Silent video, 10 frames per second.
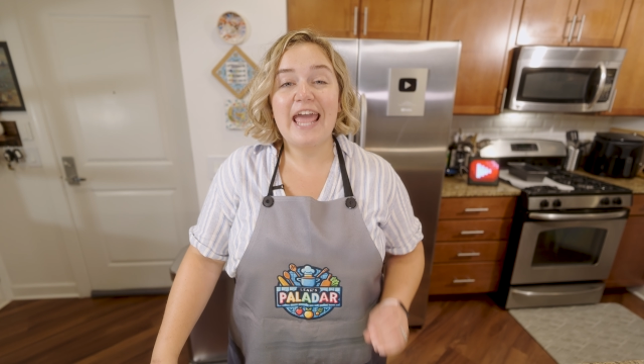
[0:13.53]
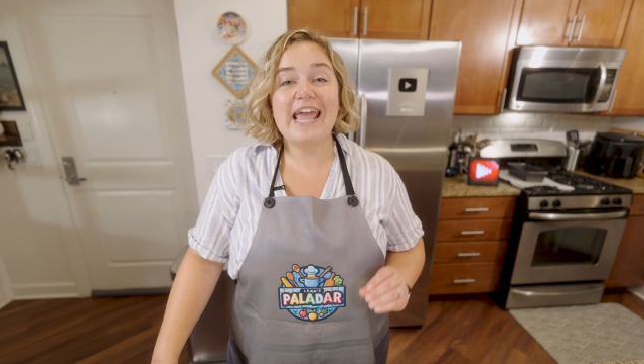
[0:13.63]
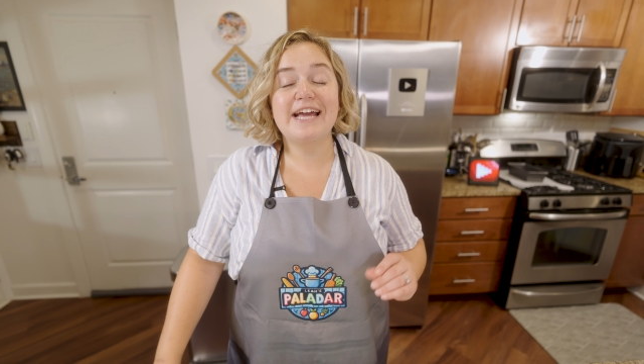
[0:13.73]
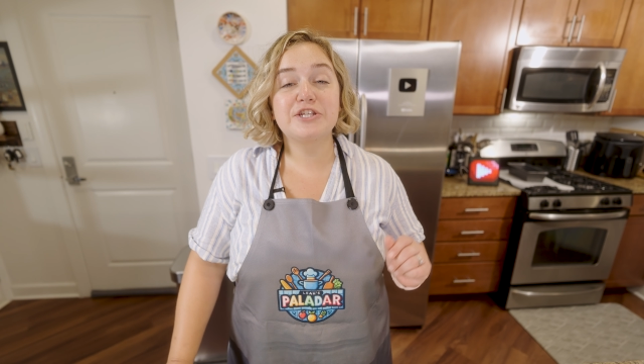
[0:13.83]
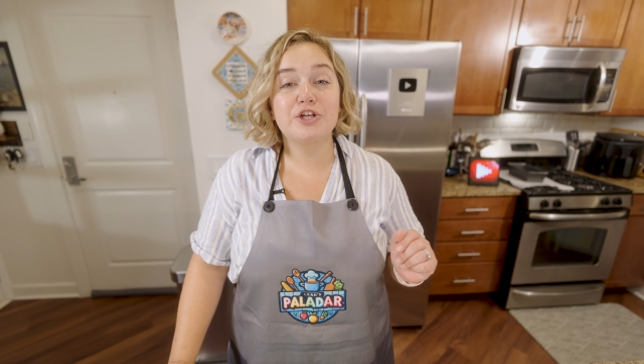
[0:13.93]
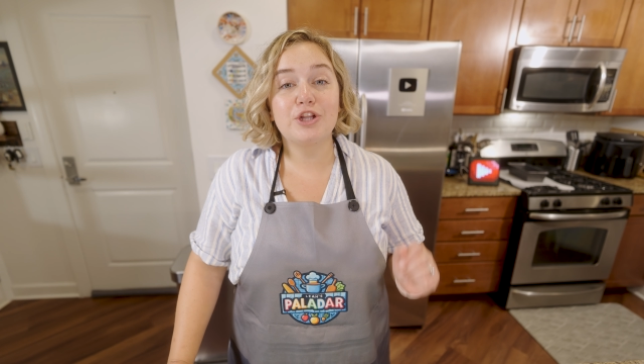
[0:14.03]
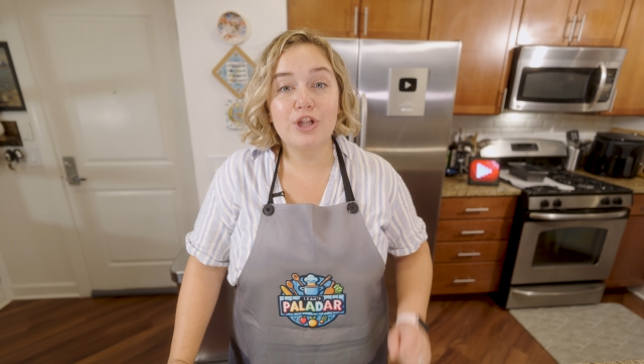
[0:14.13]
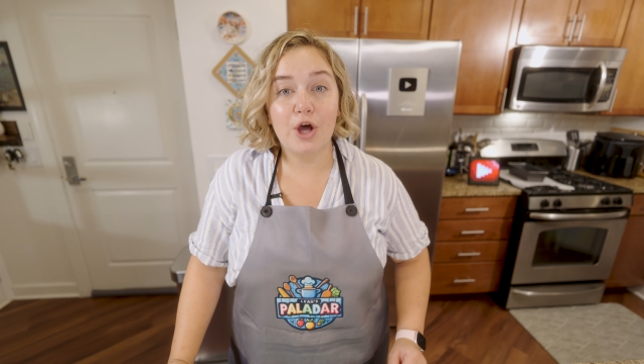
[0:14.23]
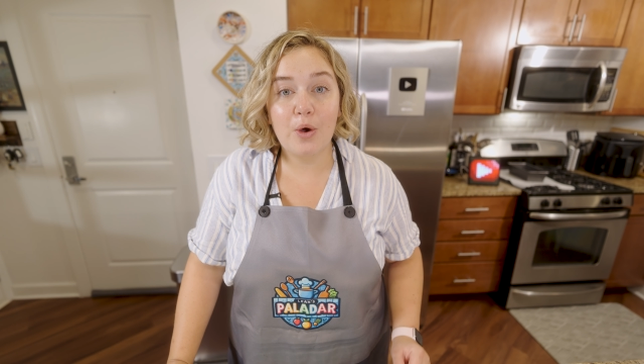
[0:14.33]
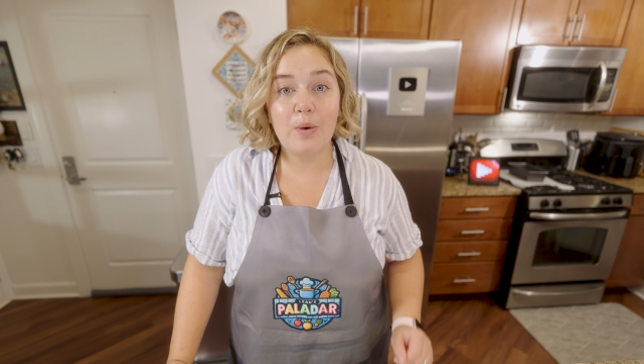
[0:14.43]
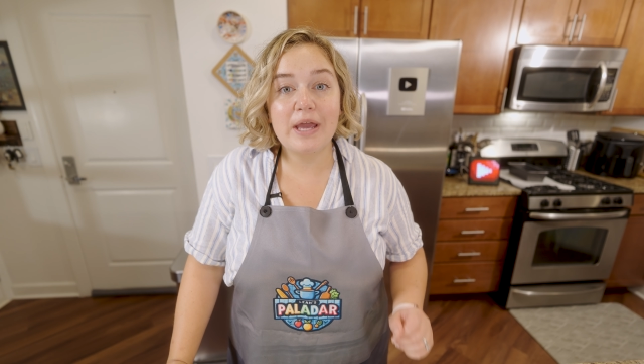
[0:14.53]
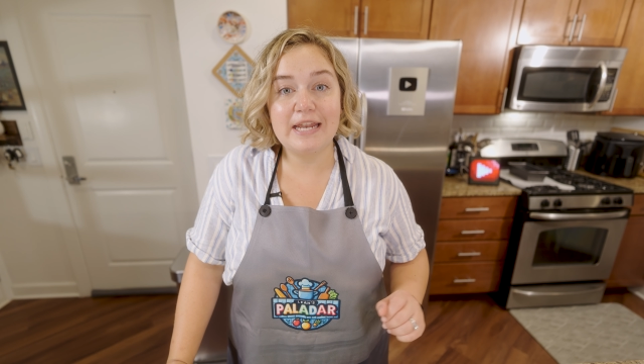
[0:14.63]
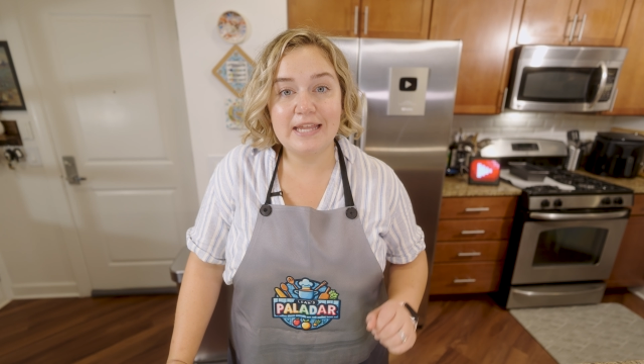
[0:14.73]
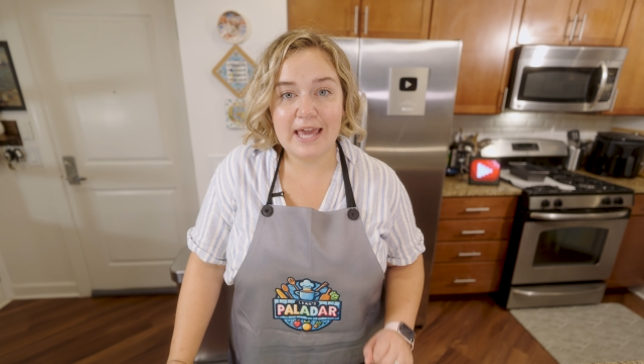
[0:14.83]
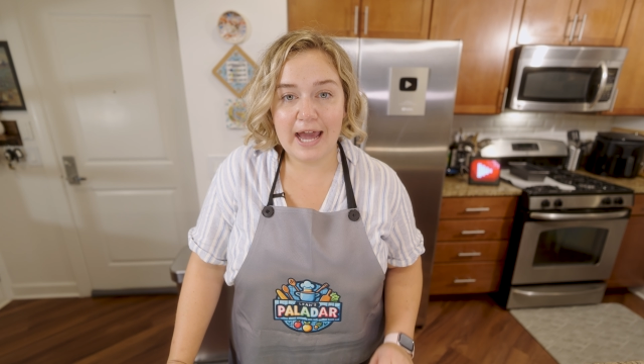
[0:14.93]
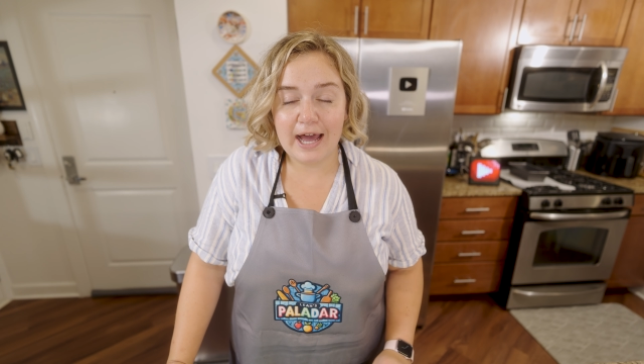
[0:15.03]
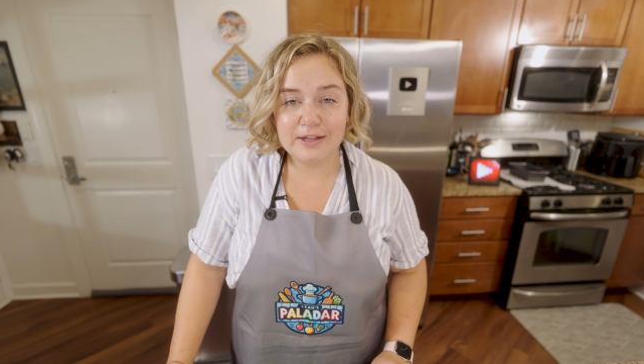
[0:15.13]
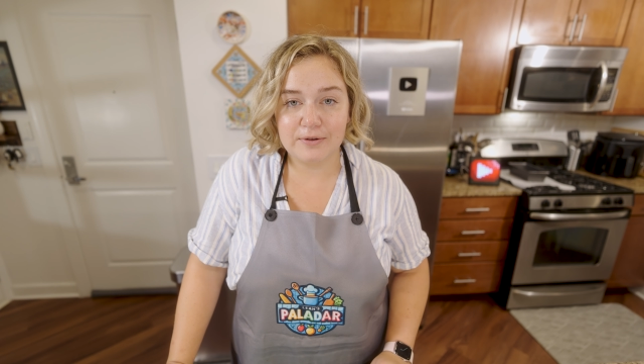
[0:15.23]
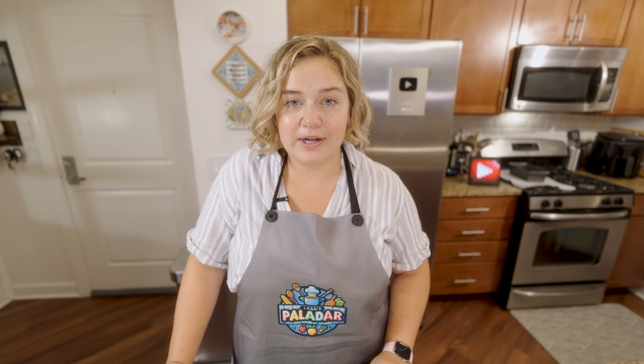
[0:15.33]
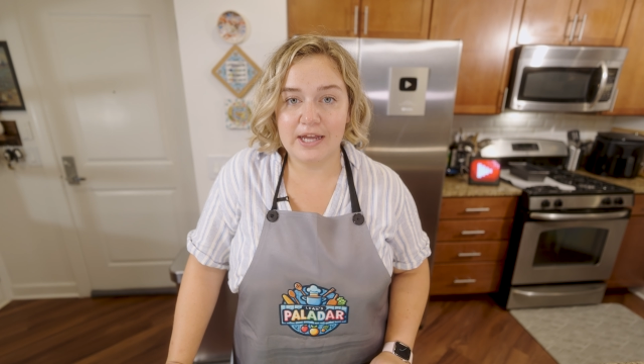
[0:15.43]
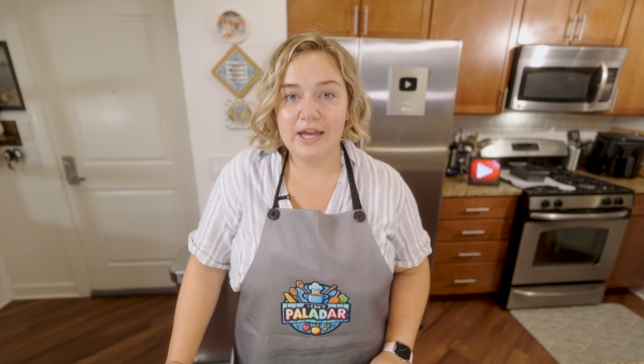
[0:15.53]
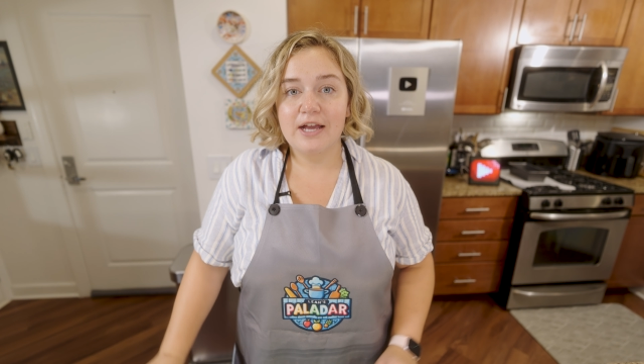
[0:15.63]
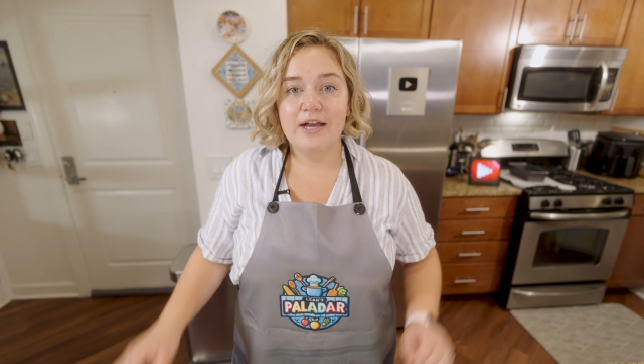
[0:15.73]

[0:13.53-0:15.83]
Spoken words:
and low in calorie.